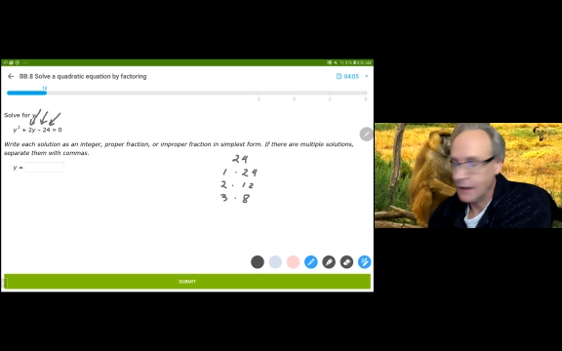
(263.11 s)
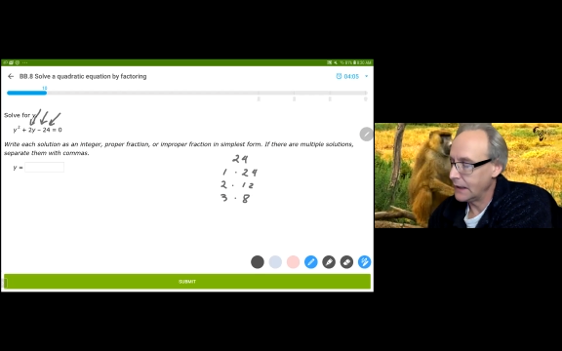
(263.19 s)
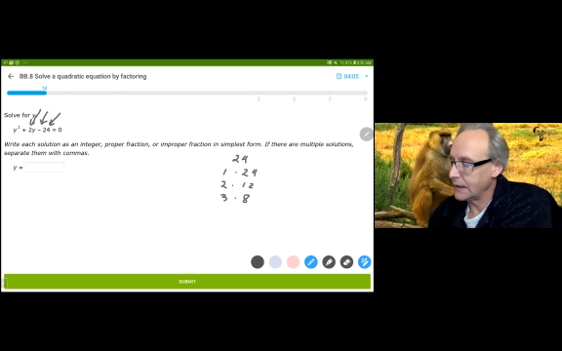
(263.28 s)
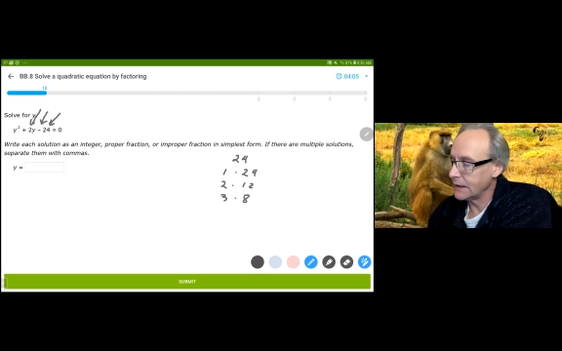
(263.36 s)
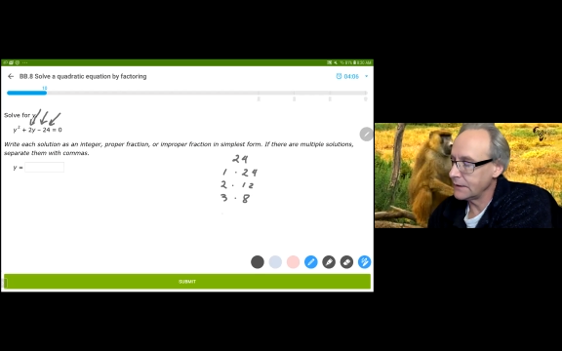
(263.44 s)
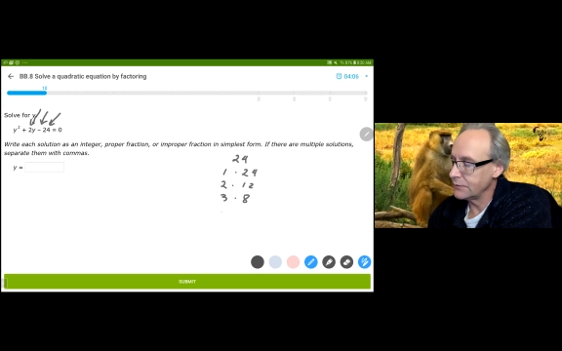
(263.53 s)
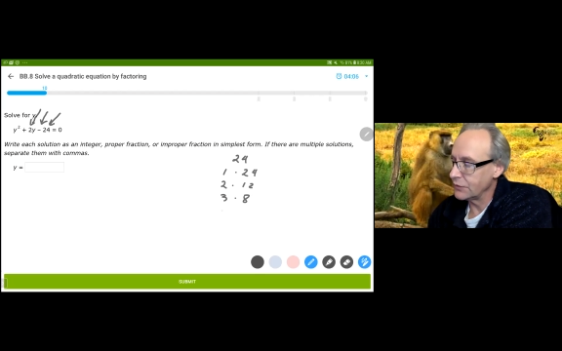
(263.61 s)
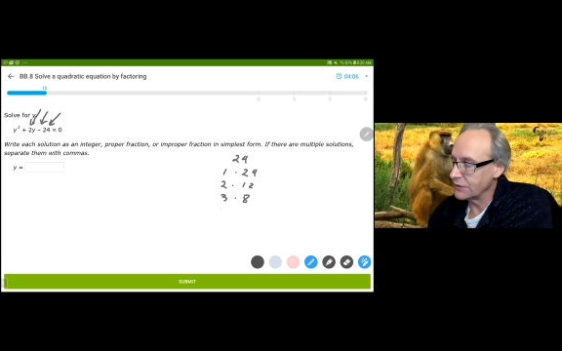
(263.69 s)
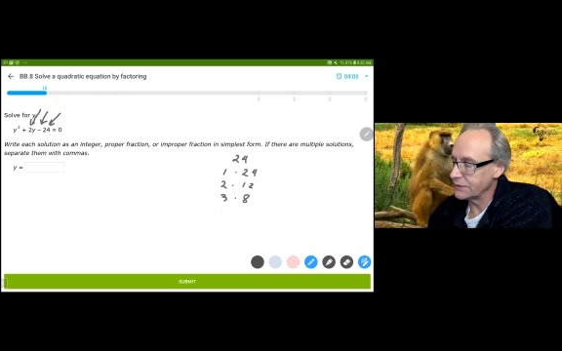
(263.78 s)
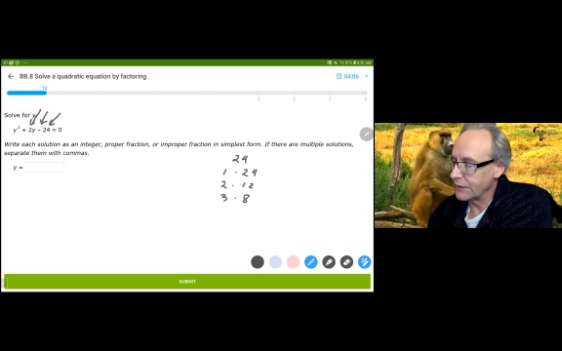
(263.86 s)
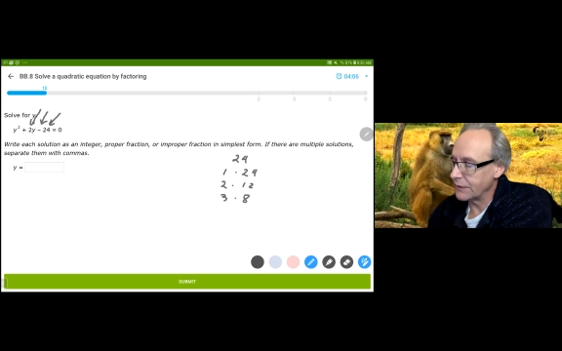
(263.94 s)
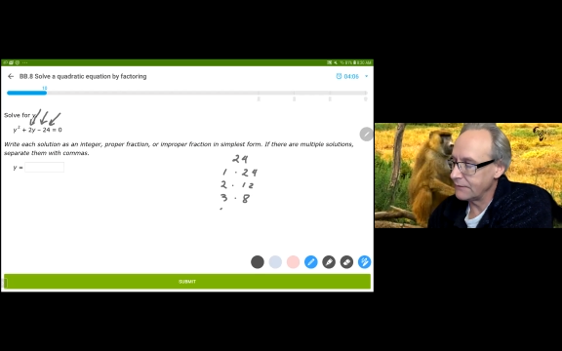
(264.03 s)
And I could
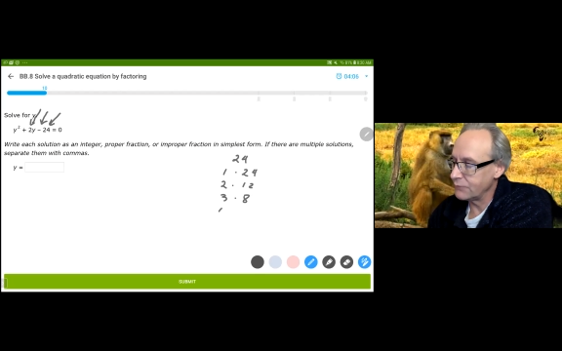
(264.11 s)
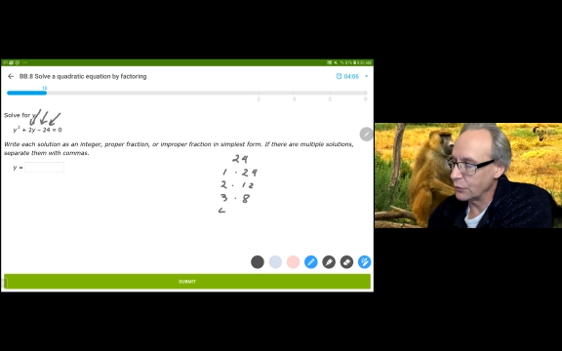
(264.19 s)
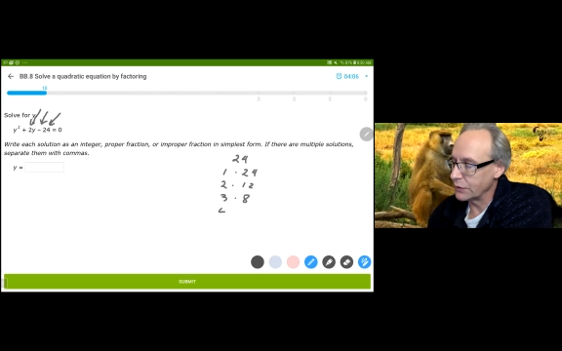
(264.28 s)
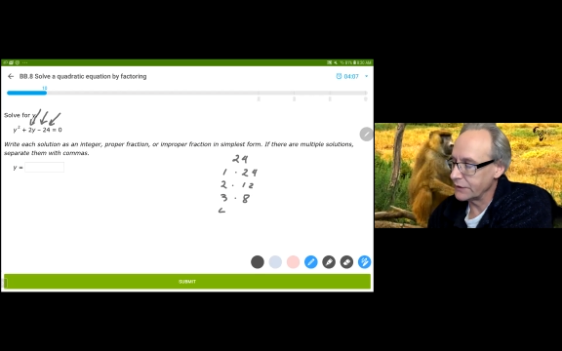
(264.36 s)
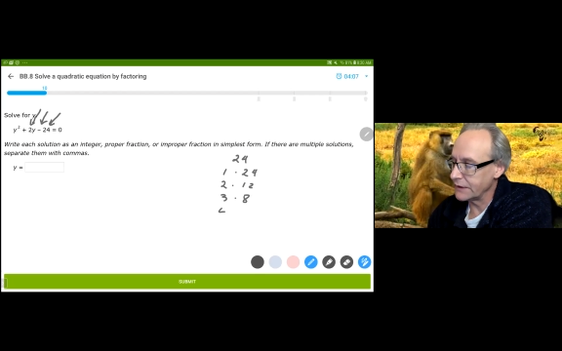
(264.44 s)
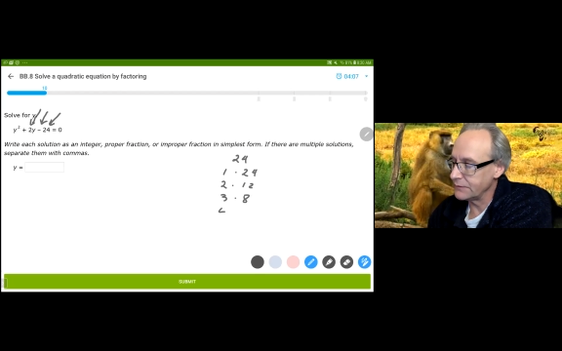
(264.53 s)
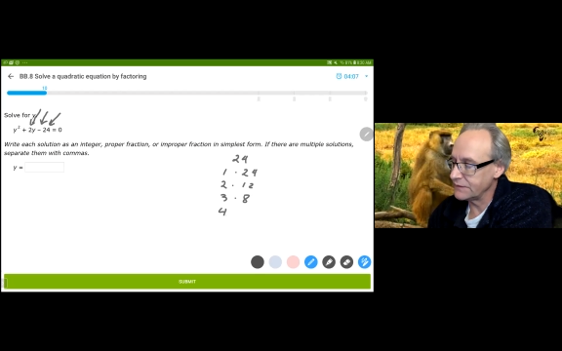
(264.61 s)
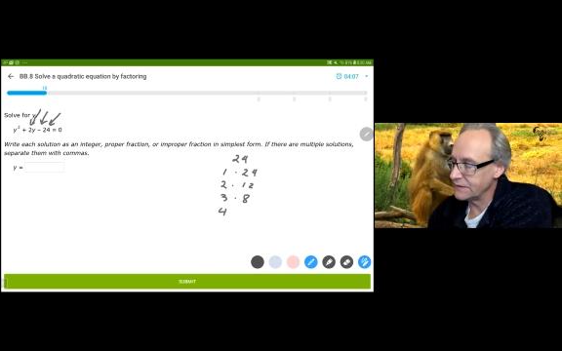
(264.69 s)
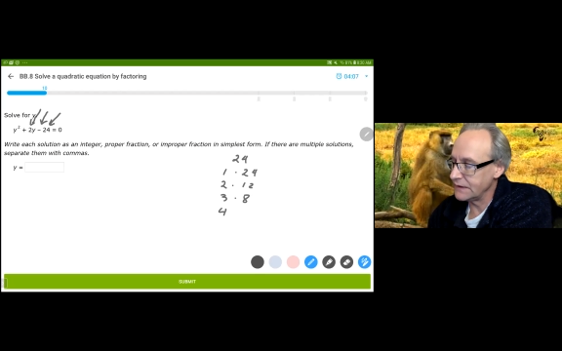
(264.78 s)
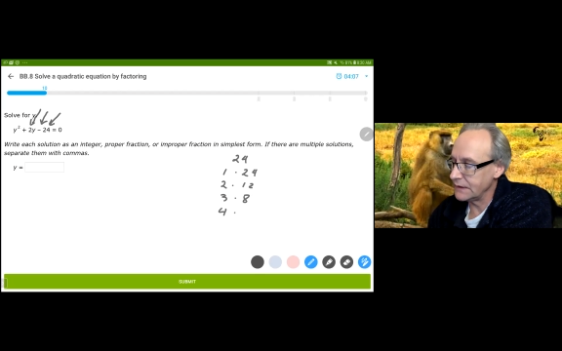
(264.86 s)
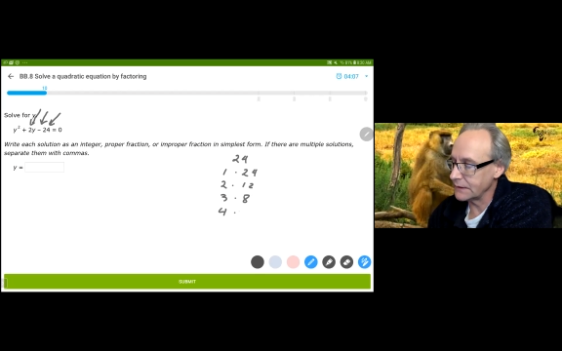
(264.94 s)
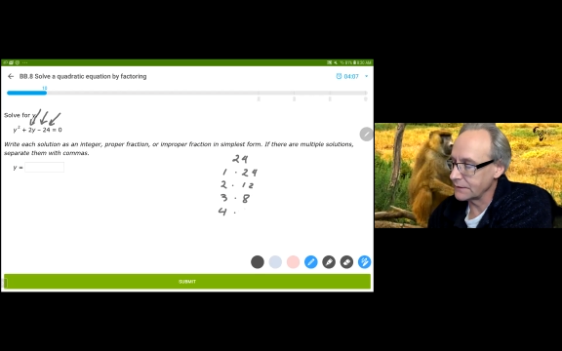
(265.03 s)
multiply 4 times
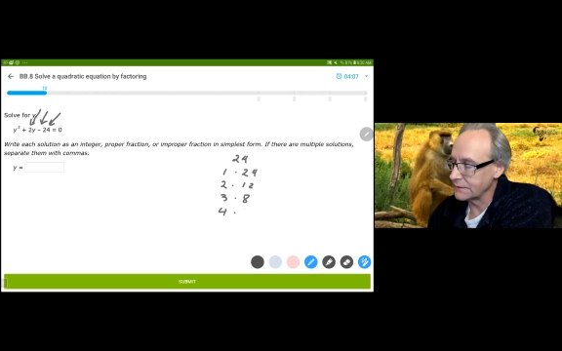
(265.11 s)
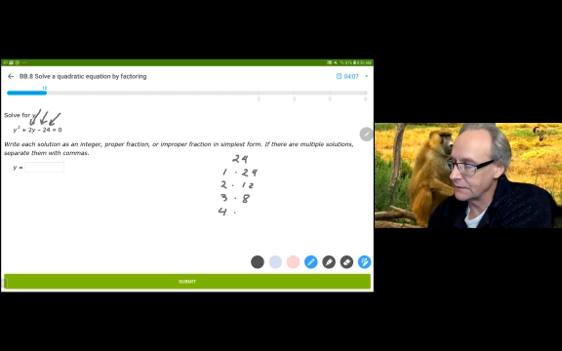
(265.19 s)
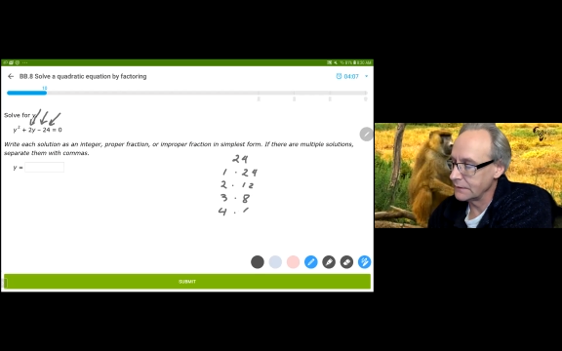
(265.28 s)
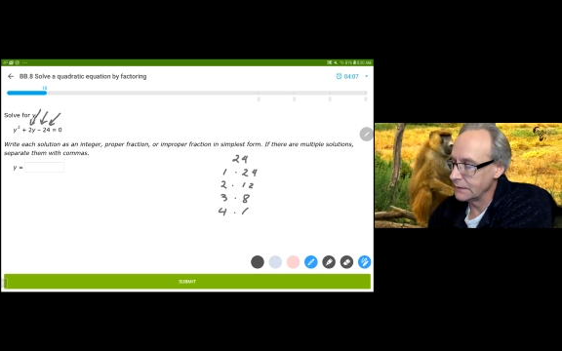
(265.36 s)
6.